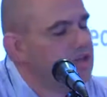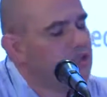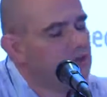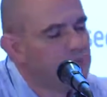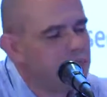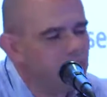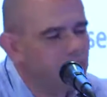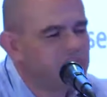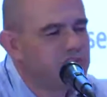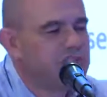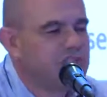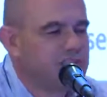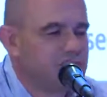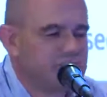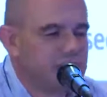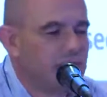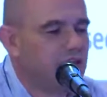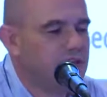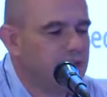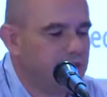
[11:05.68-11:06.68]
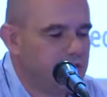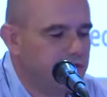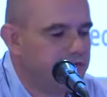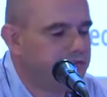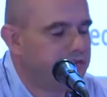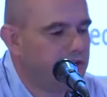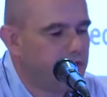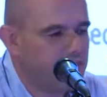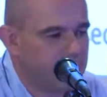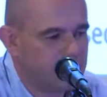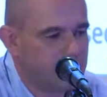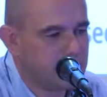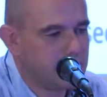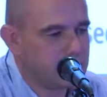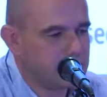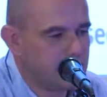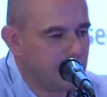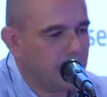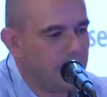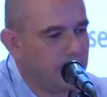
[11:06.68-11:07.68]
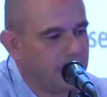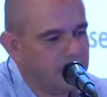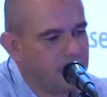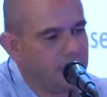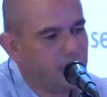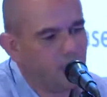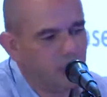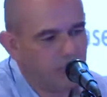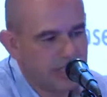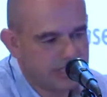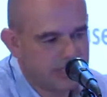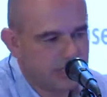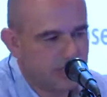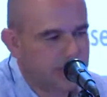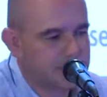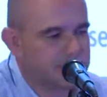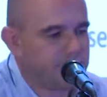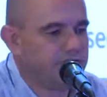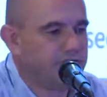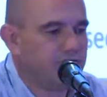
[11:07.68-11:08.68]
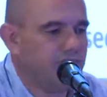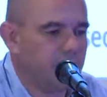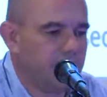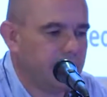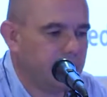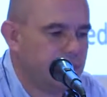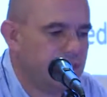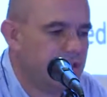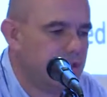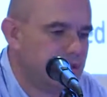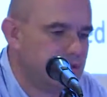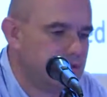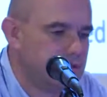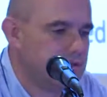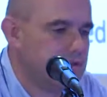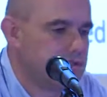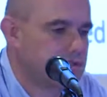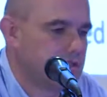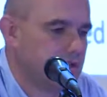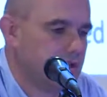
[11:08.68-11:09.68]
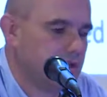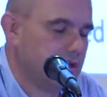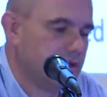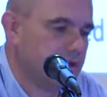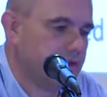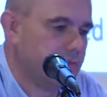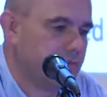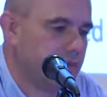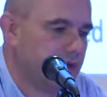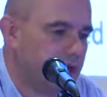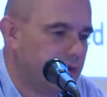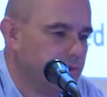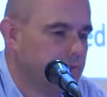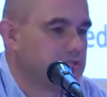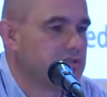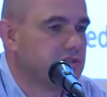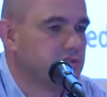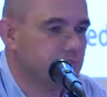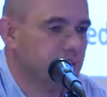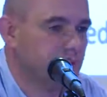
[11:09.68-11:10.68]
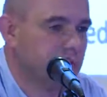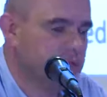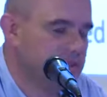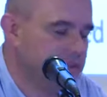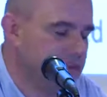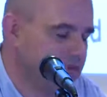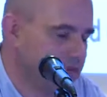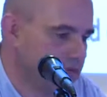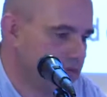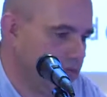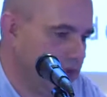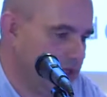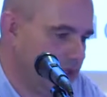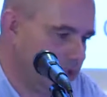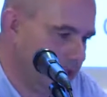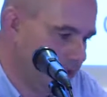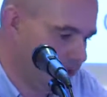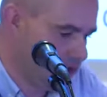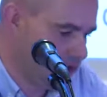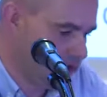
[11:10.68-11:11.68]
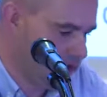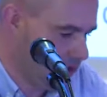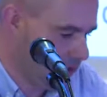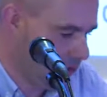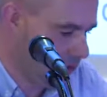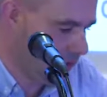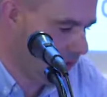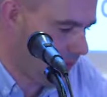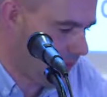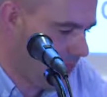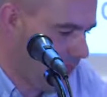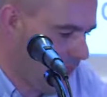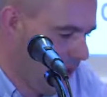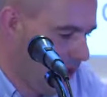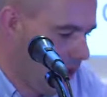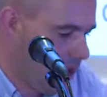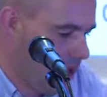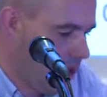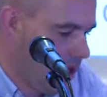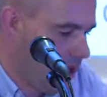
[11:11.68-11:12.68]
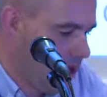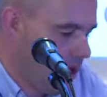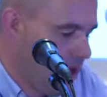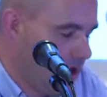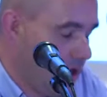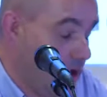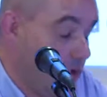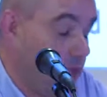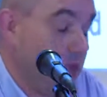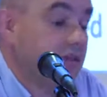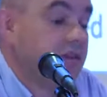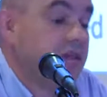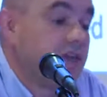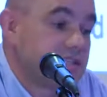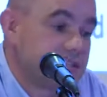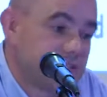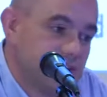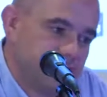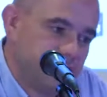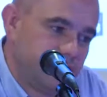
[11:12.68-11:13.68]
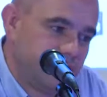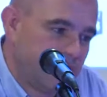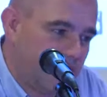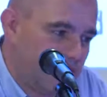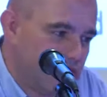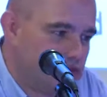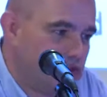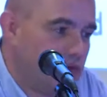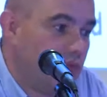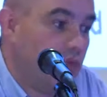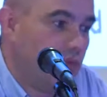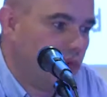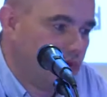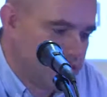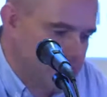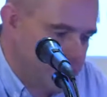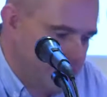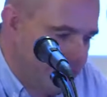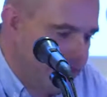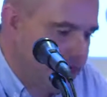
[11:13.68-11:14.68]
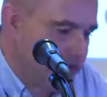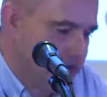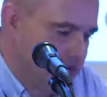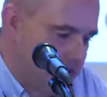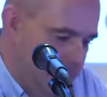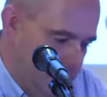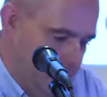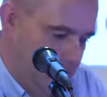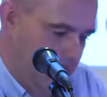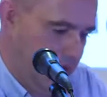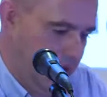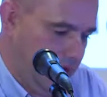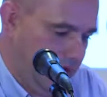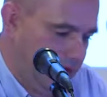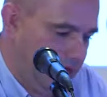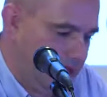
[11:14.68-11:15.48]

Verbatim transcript: The approach is slightly different because uh, here I was classifying just uh, departments, no individual lectures. Well, this classification was difficult again.